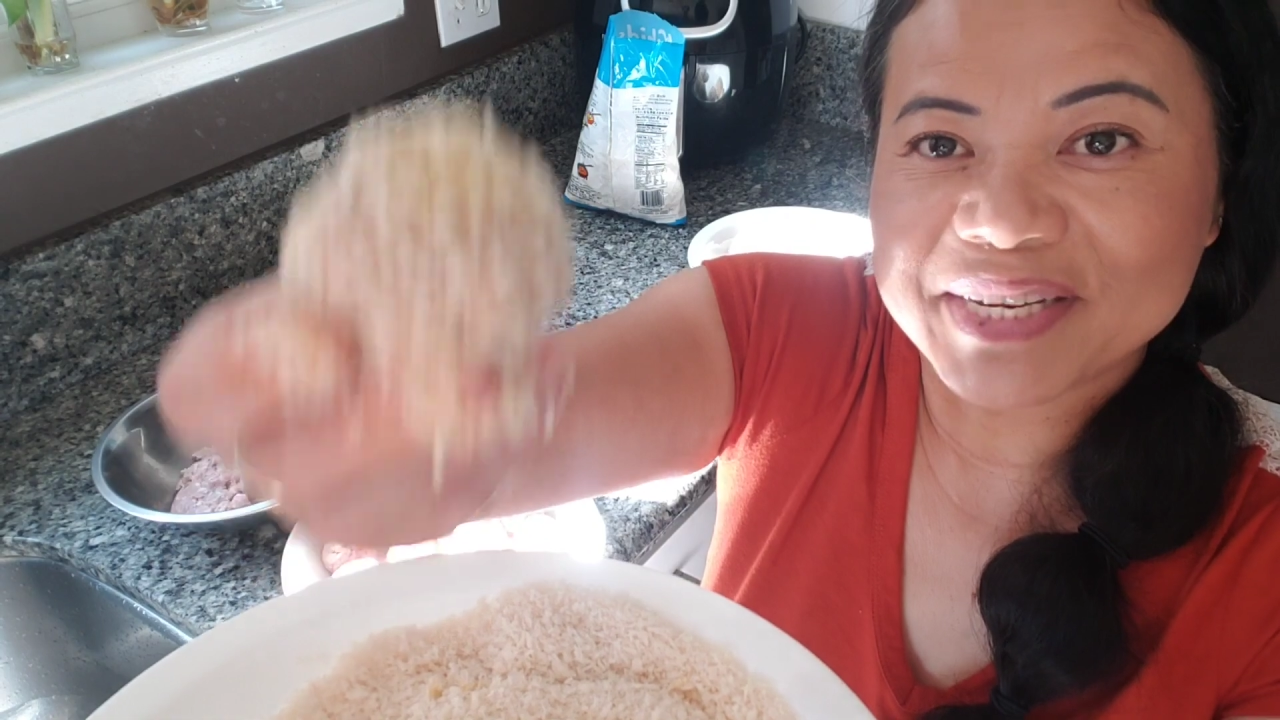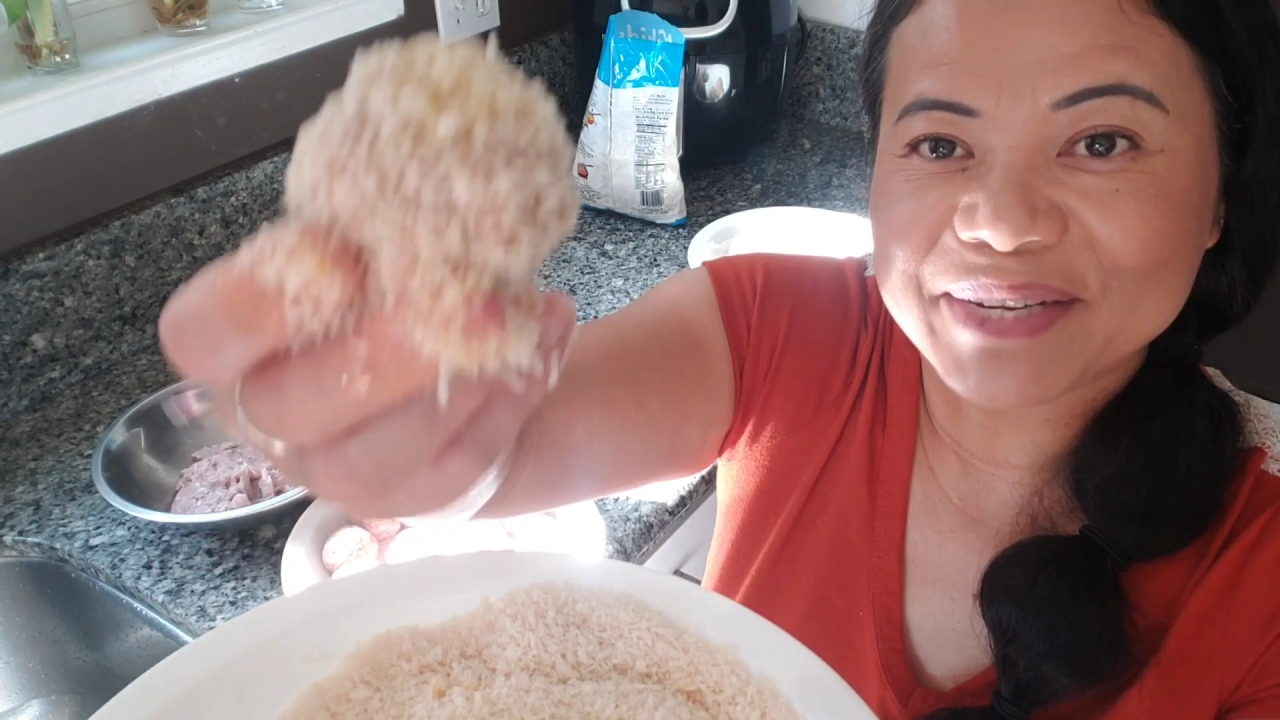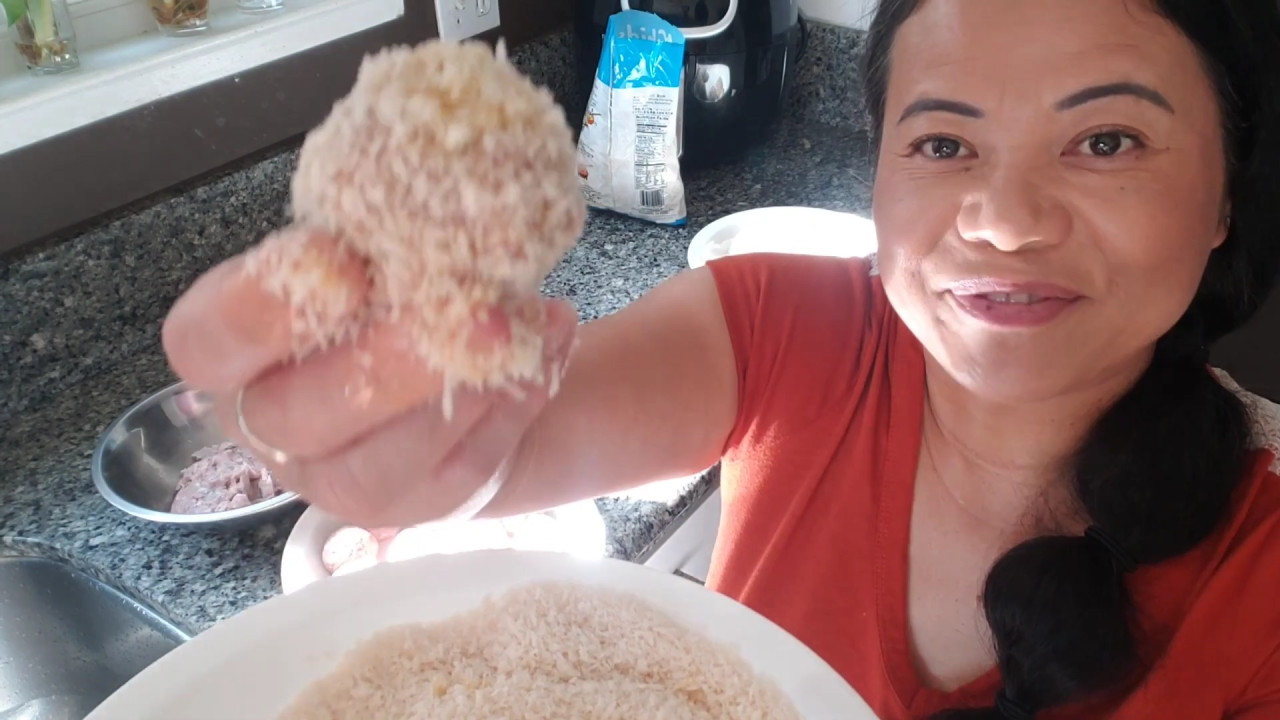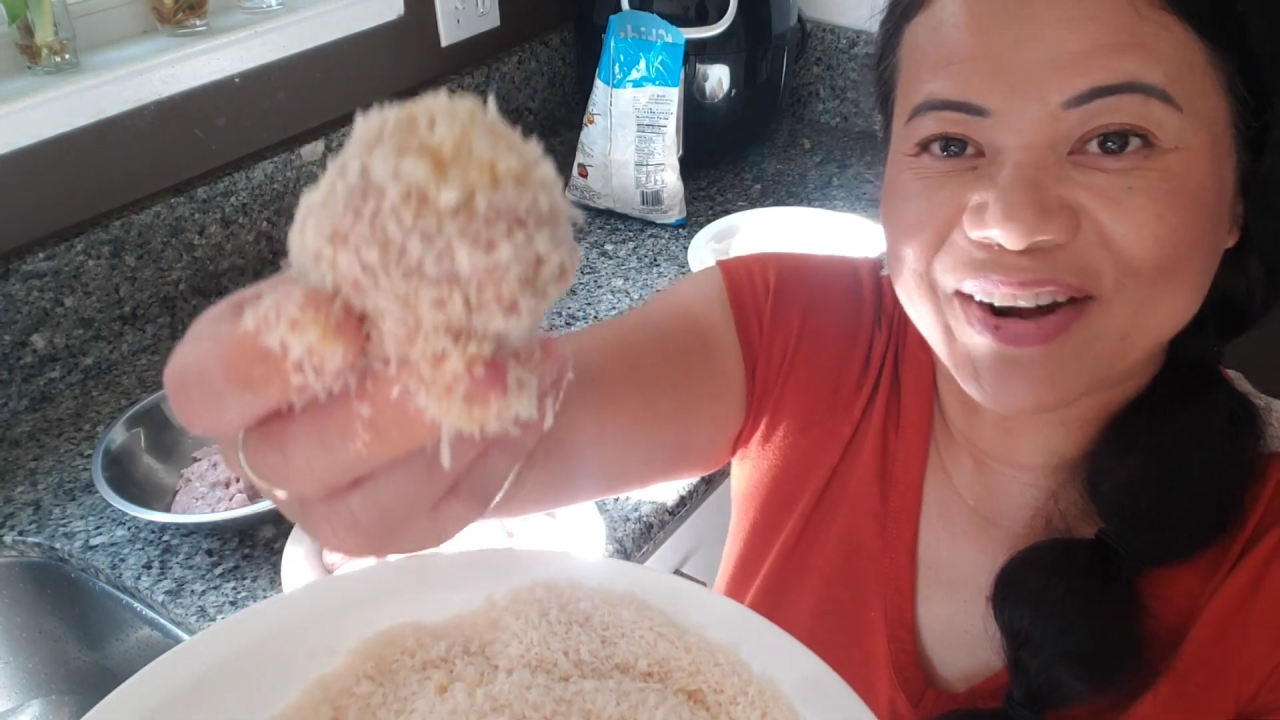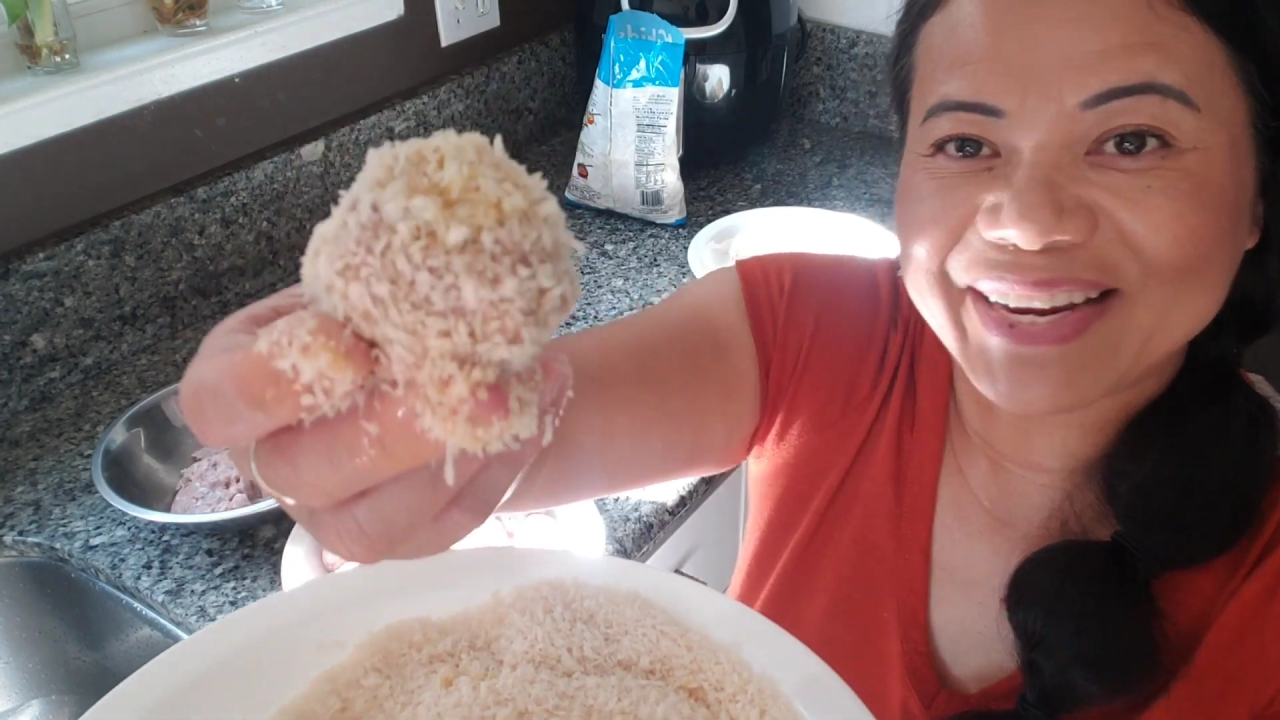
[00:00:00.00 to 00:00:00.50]
be
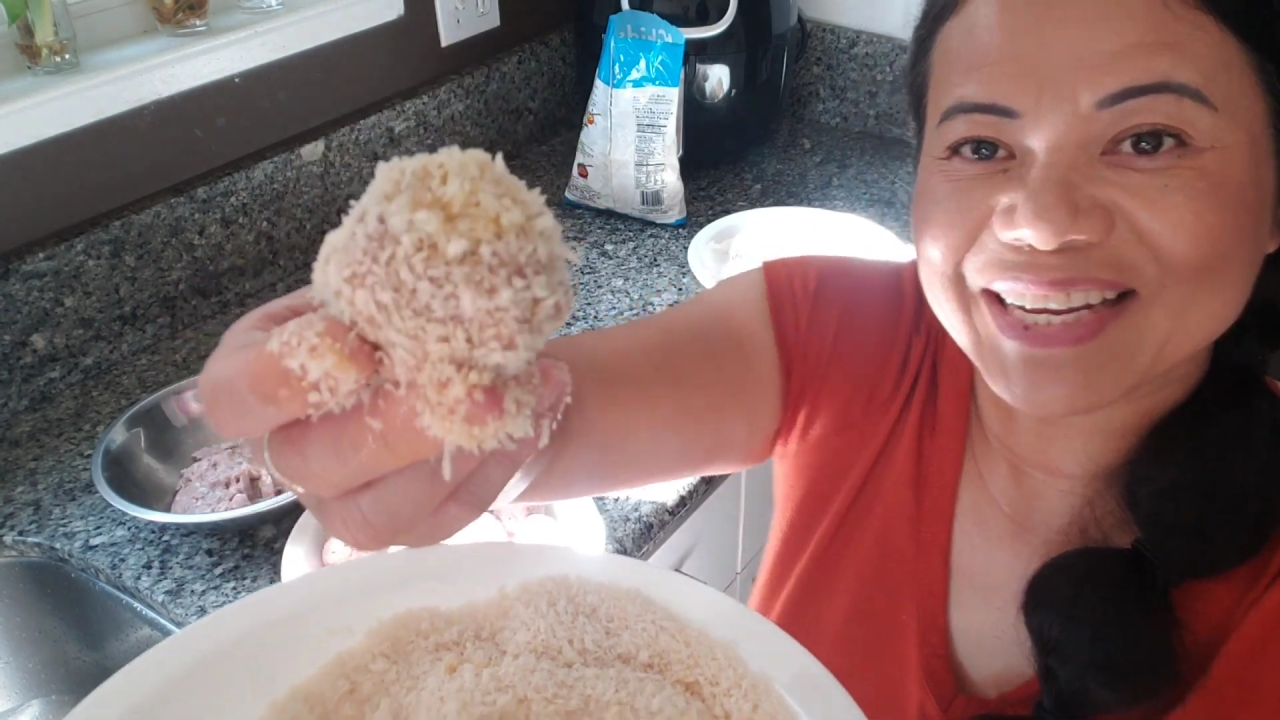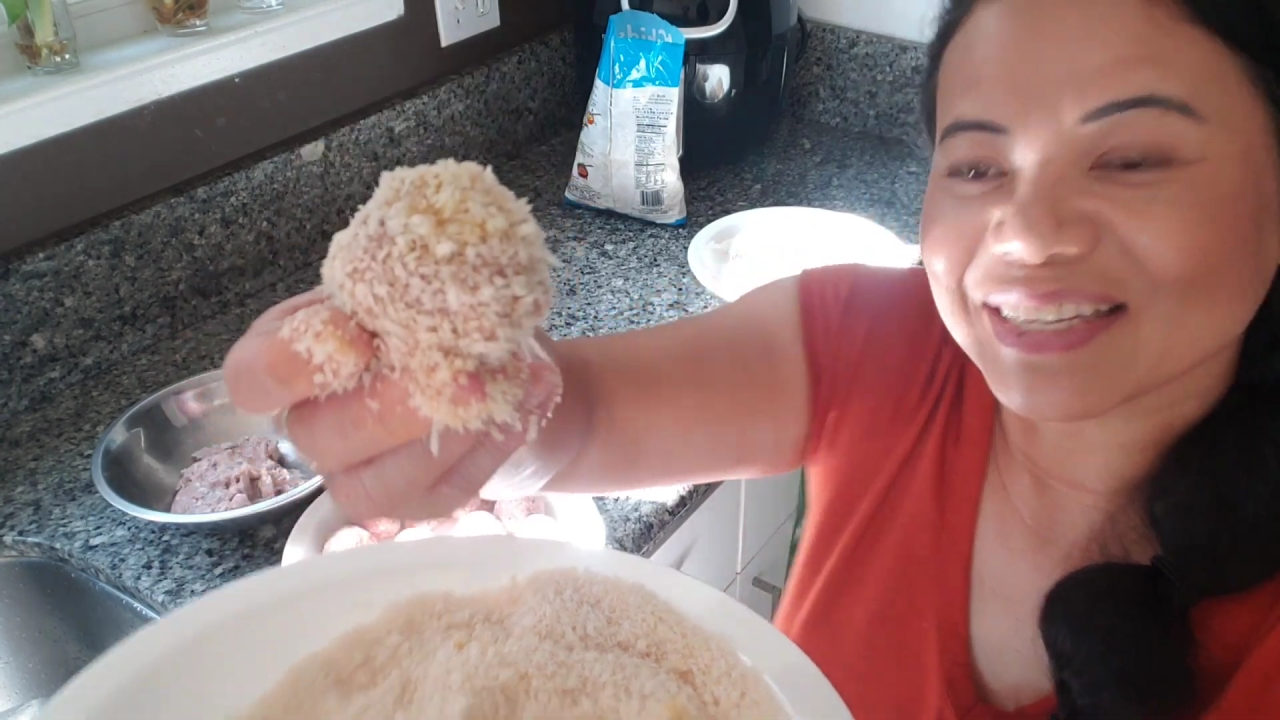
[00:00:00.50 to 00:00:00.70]
deep fried.